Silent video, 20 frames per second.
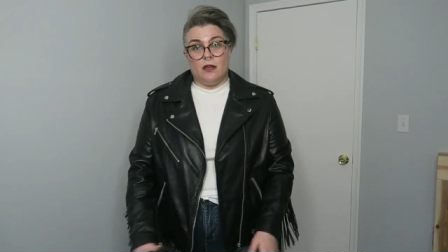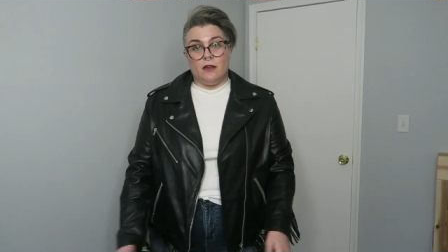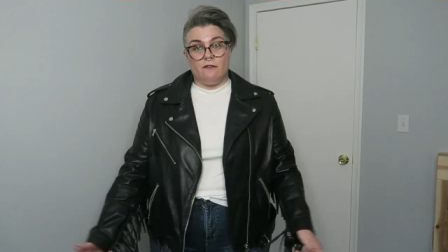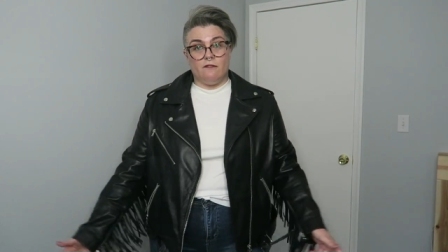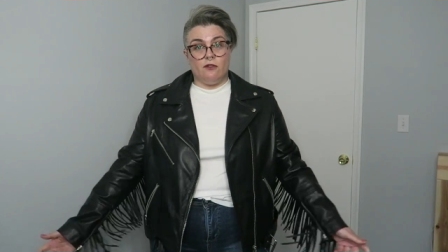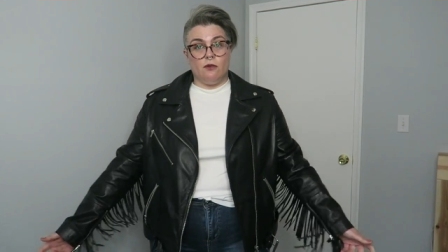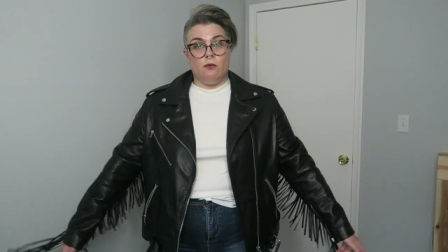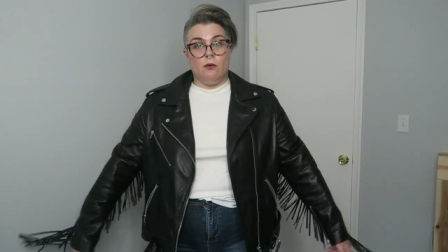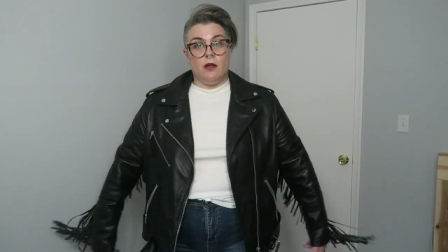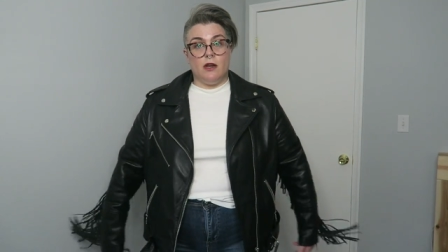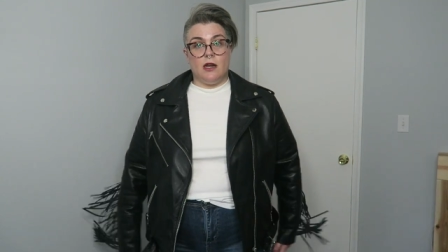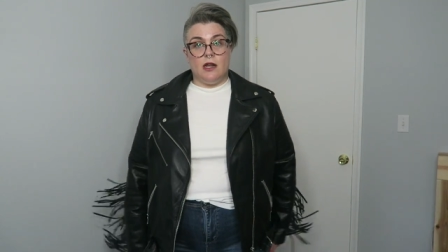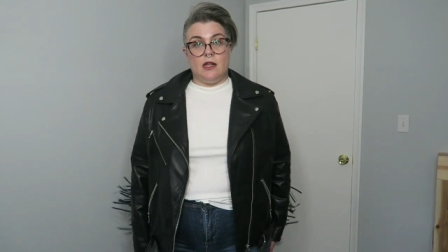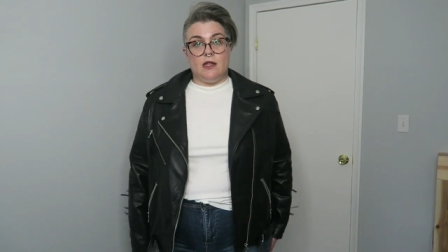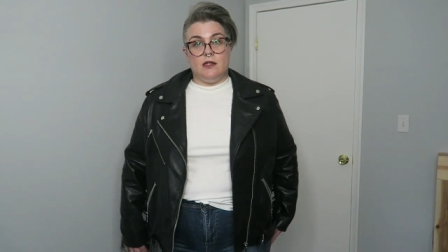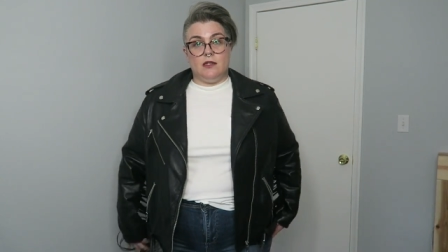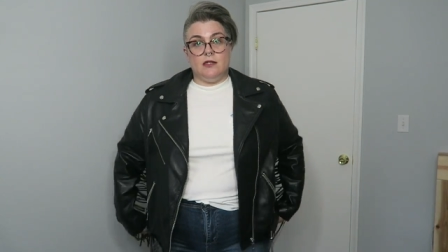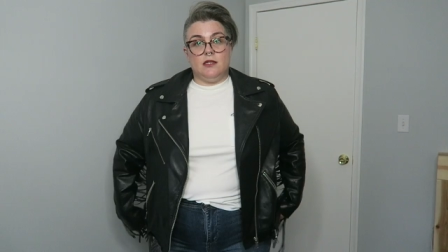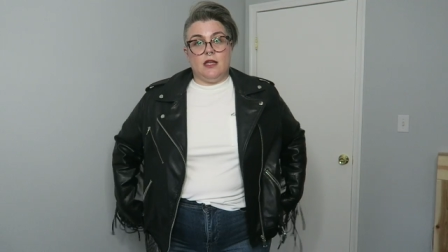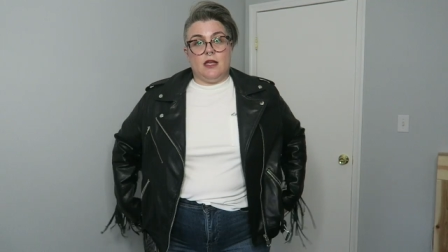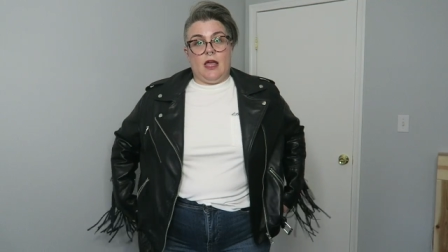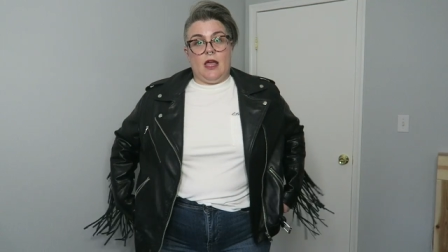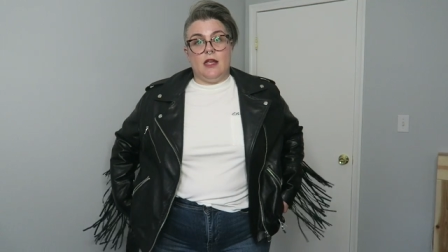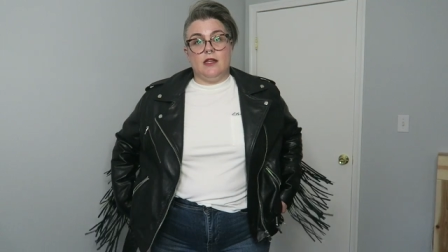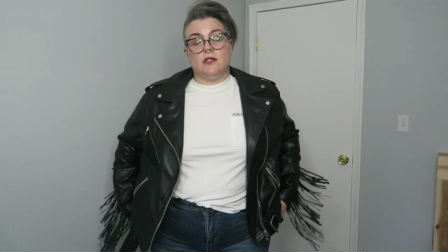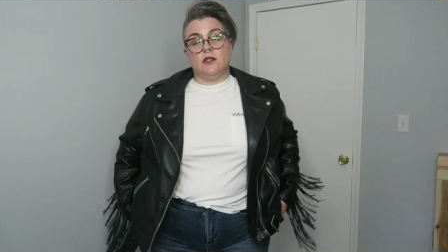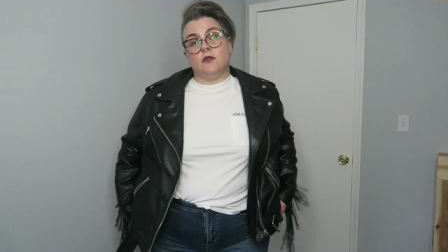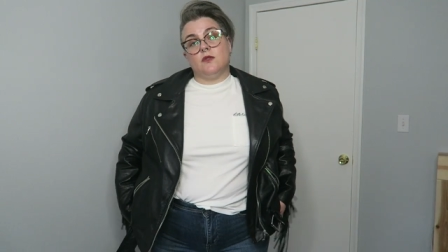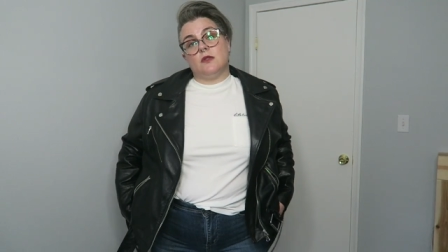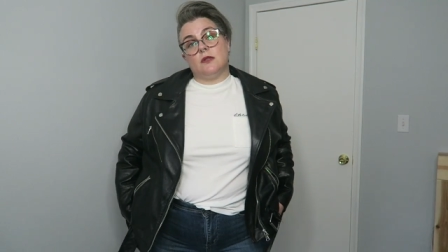like for what it is. Like
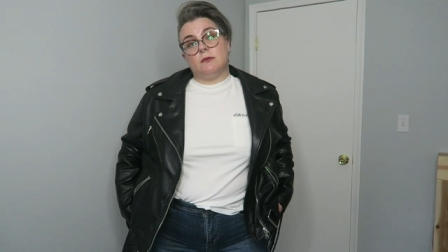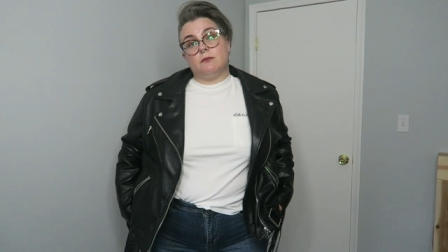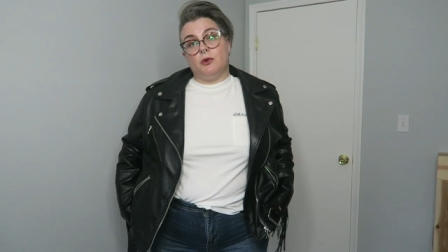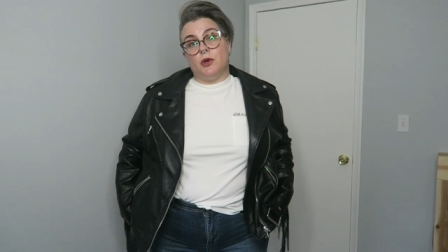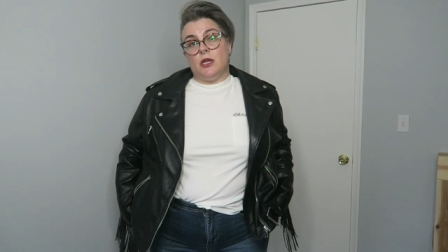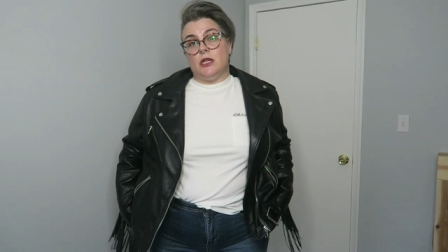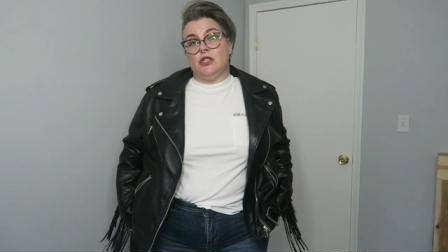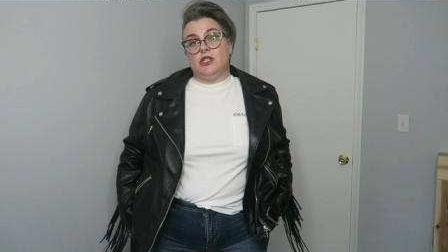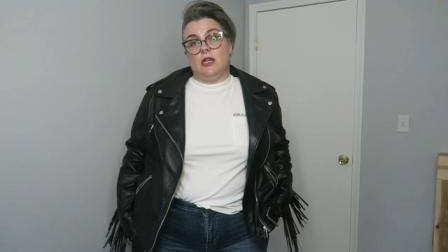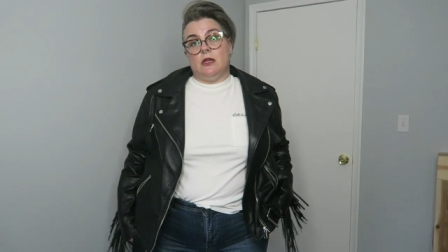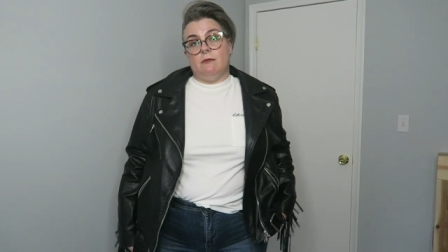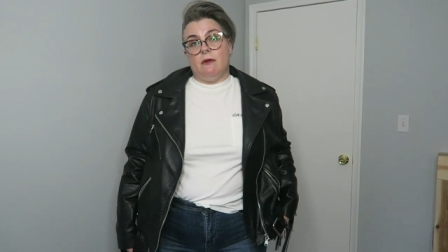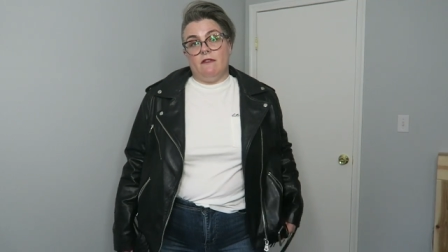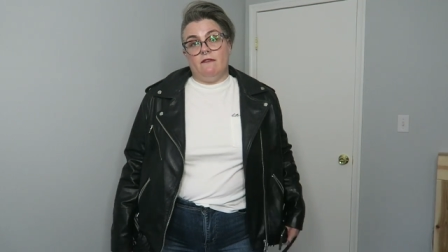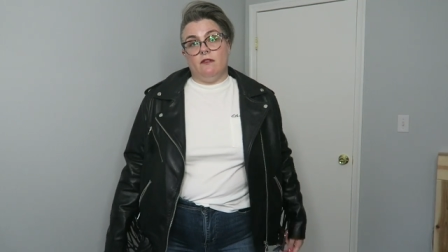ASOS is pretty cheap.